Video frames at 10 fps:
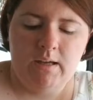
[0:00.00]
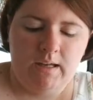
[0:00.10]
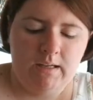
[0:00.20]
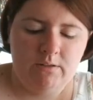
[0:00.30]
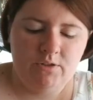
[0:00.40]

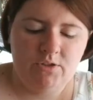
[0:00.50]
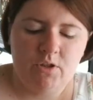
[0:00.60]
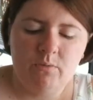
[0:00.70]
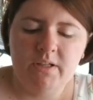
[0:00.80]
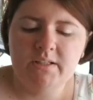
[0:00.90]
And
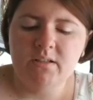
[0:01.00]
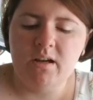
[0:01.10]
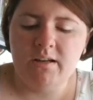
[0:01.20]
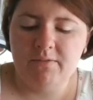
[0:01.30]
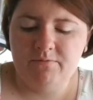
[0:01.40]
so when I
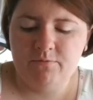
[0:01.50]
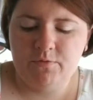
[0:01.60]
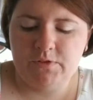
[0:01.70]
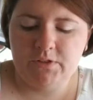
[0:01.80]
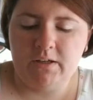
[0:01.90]
saw it, I
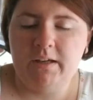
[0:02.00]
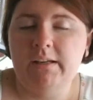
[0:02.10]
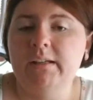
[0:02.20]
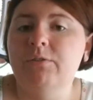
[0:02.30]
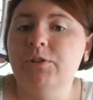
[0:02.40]
first got
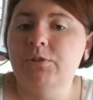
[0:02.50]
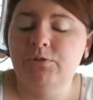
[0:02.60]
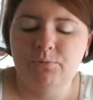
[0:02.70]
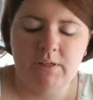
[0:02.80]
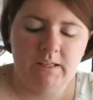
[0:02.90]
kind of
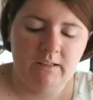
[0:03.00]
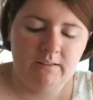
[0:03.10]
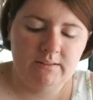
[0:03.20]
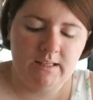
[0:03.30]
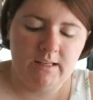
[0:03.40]
confused when it
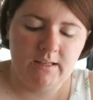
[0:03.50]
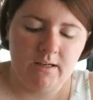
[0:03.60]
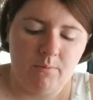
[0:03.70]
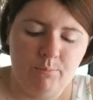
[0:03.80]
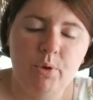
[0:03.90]

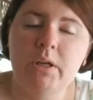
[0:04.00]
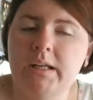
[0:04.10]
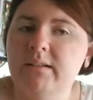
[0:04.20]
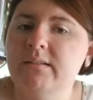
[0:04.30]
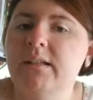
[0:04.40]
said
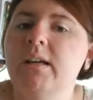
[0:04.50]
pudding.